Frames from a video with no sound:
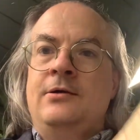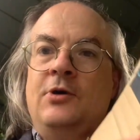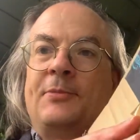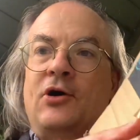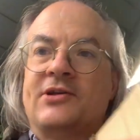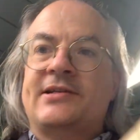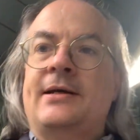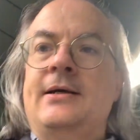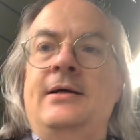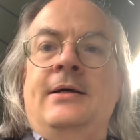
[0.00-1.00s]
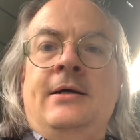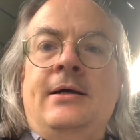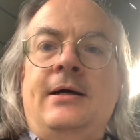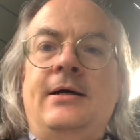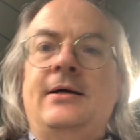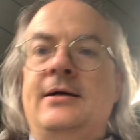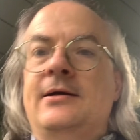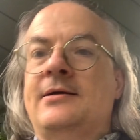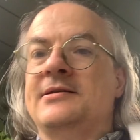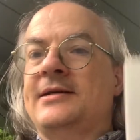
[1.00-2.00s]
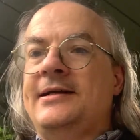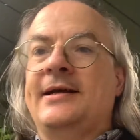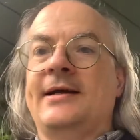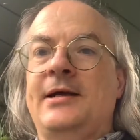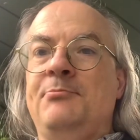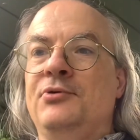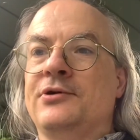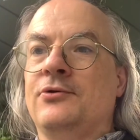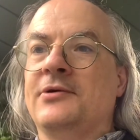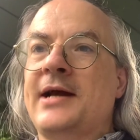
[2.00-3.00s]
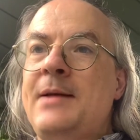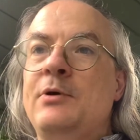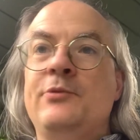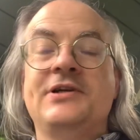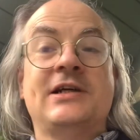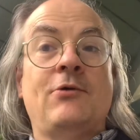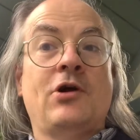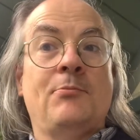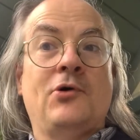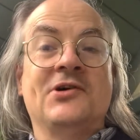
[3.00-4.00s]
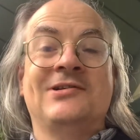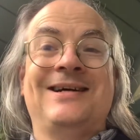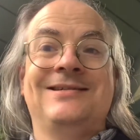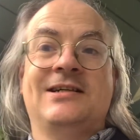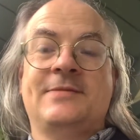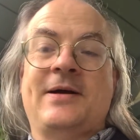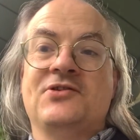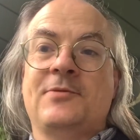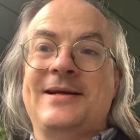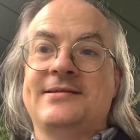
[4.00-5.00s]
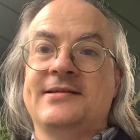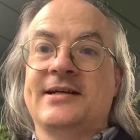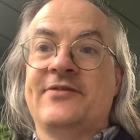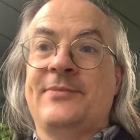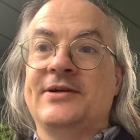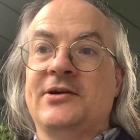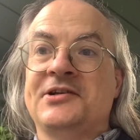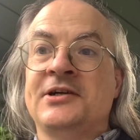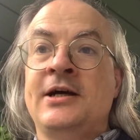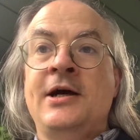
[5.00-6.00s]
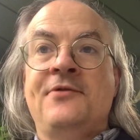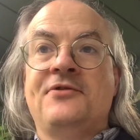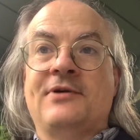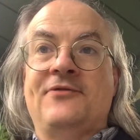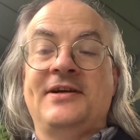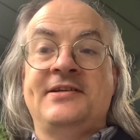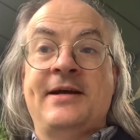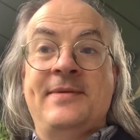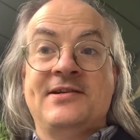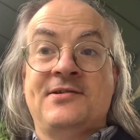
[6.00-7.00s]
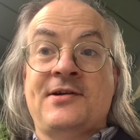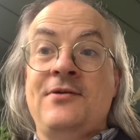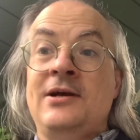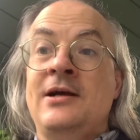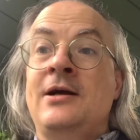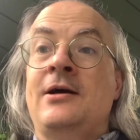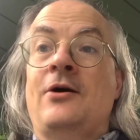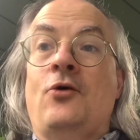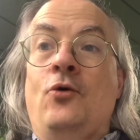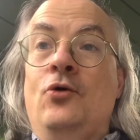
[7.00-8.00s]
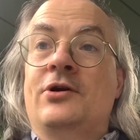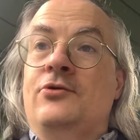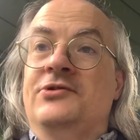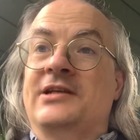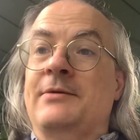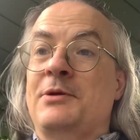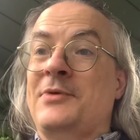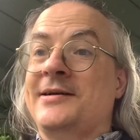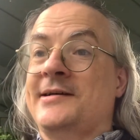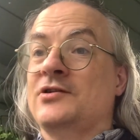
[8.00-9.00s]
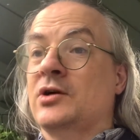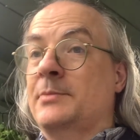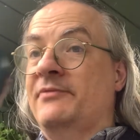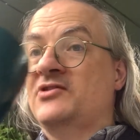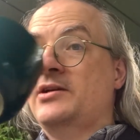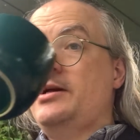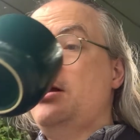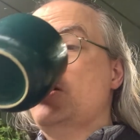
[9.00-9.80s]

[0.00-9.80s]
with a box containing a book or game, which I will unbox and chat about to the best extent of my knowledge for roughly 10 minutes or so. All, of course, accompanied by a nice hot cup of tea.